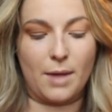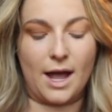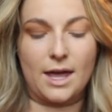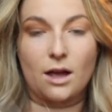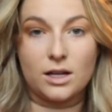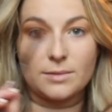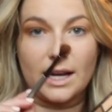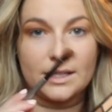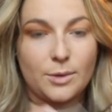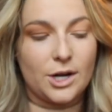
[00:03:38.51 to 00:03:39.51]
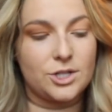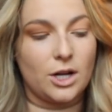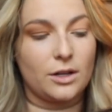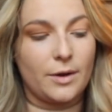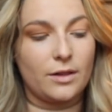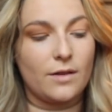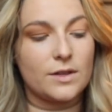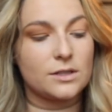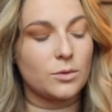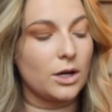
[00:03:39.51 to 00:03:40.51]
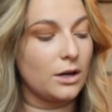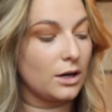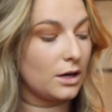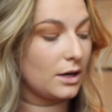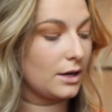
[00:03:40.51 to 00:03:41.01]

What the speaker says: my IT Cosmetics brush. Y'all know I love this one.